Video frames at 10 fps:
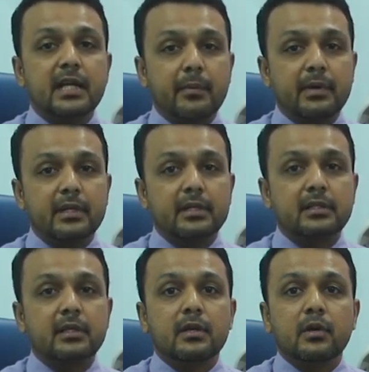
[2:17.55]

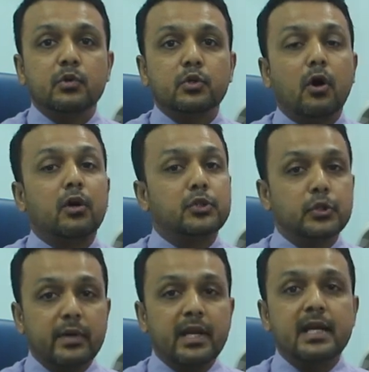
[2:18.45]
diabetes or
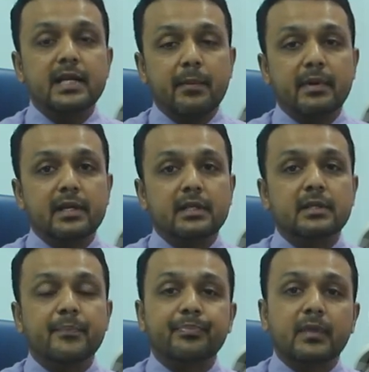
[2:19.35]
juvenile
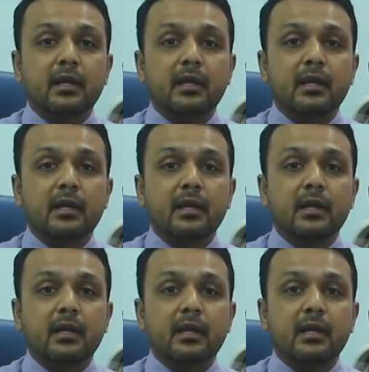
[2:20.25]
diabetes